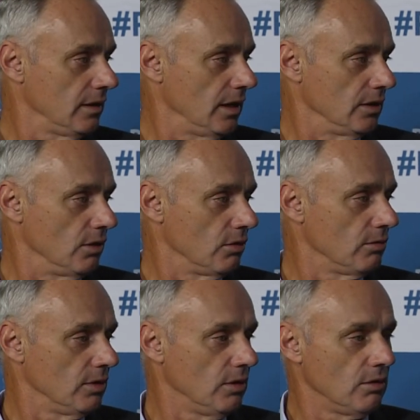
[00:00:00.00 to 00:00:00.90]
and go to
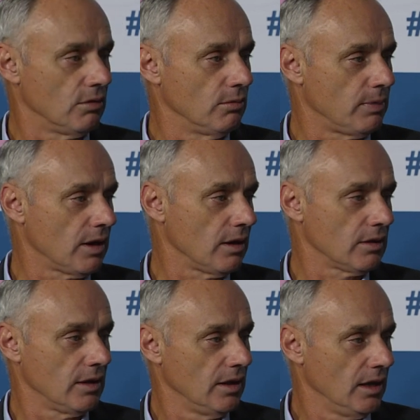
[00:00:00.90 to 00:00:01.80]
a local
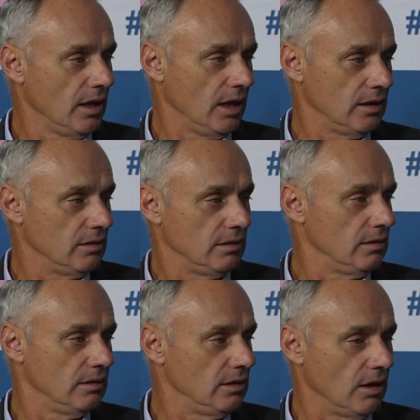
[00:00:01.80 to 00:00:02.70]
park, and
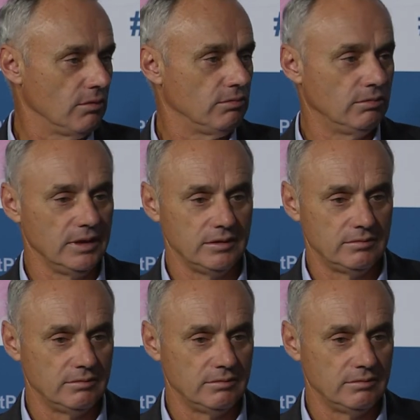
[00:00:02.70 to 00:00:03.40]
you know, we'd